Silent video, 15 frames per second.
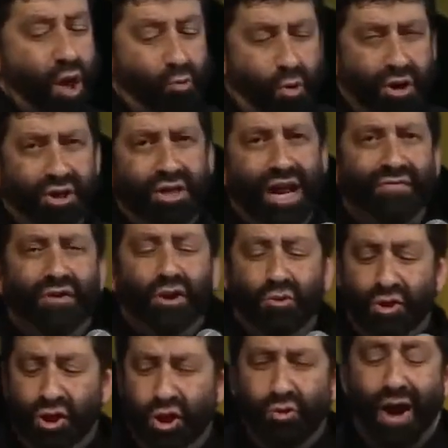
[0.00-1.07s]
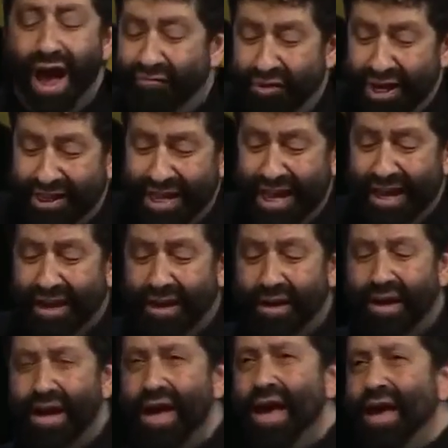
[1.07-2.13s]
What does it have to do with you?
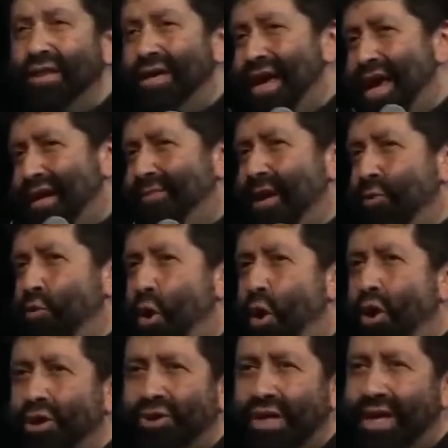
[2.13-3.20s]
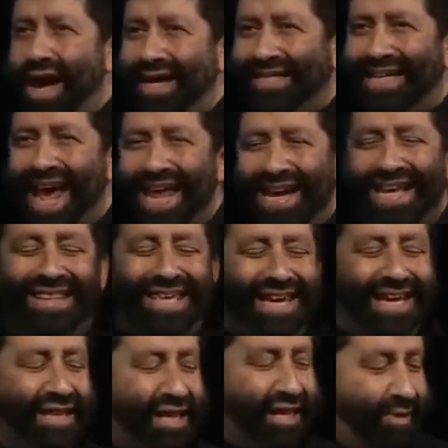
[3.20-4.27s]
Everything. The enemy wars against
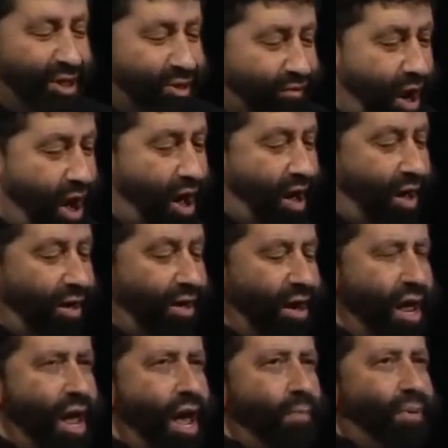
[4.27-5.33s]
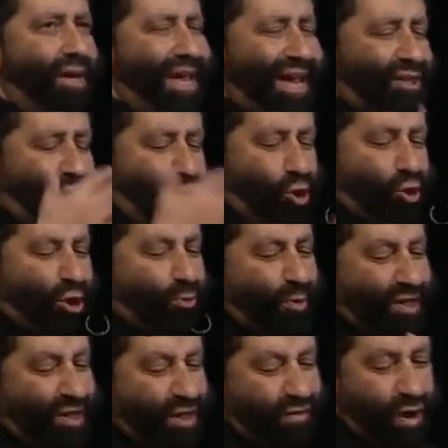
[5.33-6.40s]
anything in the image of God, but he has two
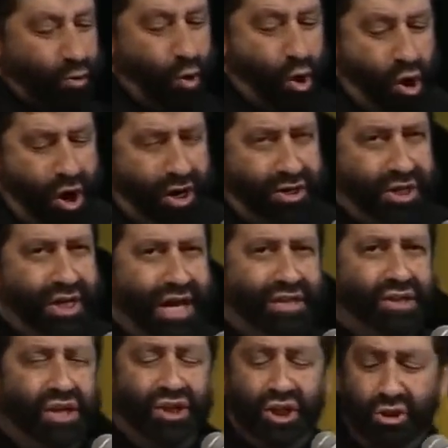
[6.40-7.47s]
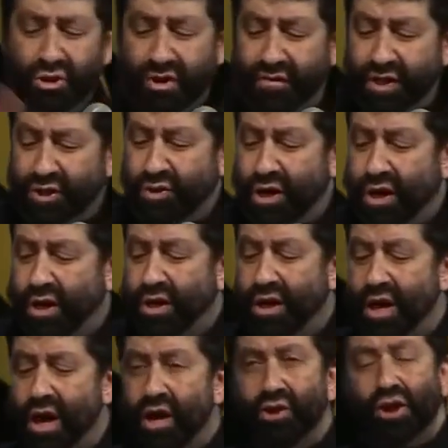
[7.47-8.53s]
specific wars against the children of Israel,
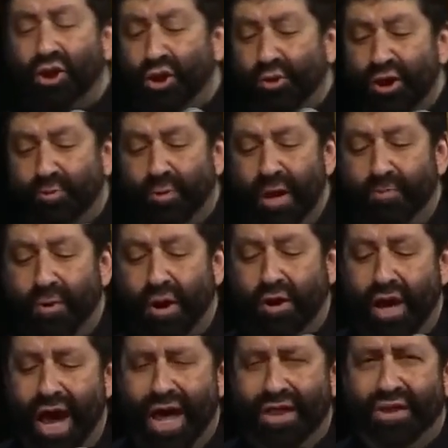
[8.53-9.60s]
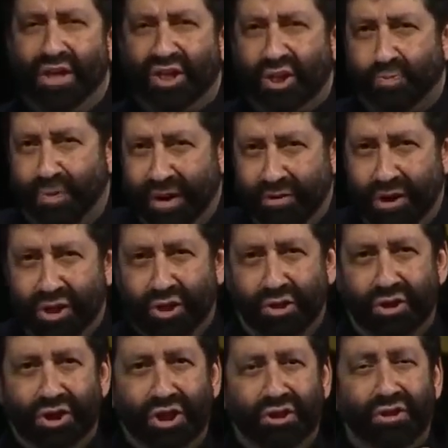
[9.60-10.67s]
the Jewish people, and the
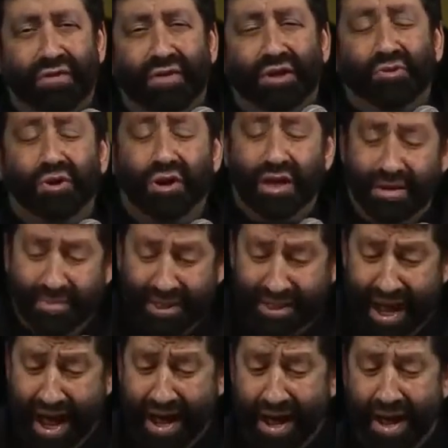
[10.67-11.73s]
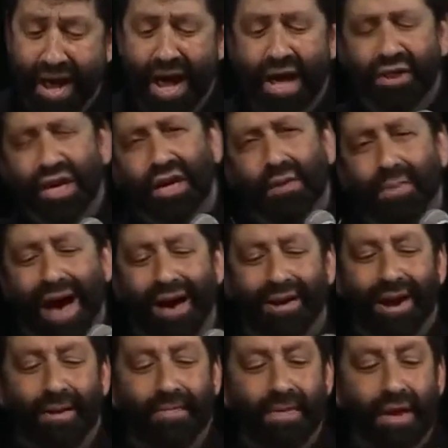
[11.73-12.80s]
spiritual children of Israel in Messiah. Think about
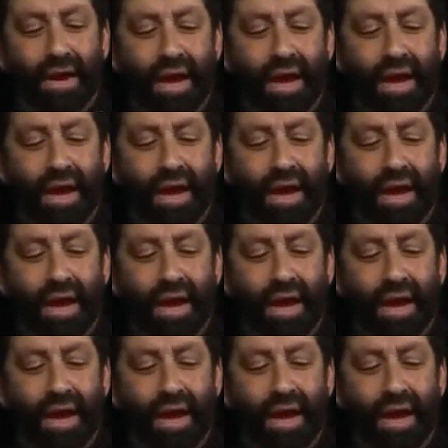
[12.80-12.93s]
it.